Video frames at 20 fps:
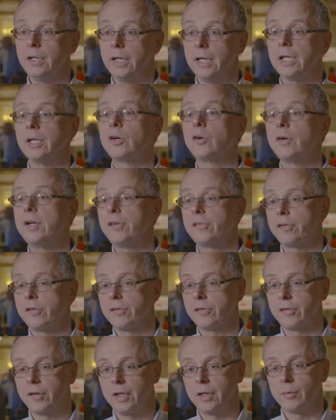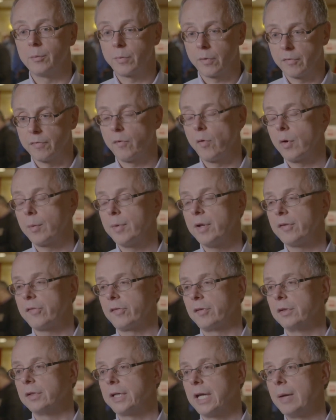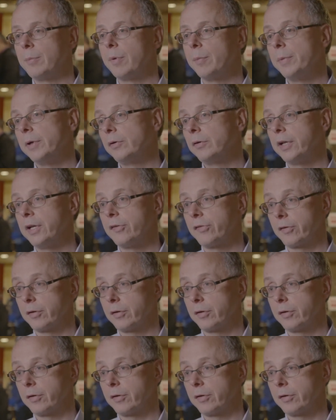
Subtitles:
increases in performance and capabilities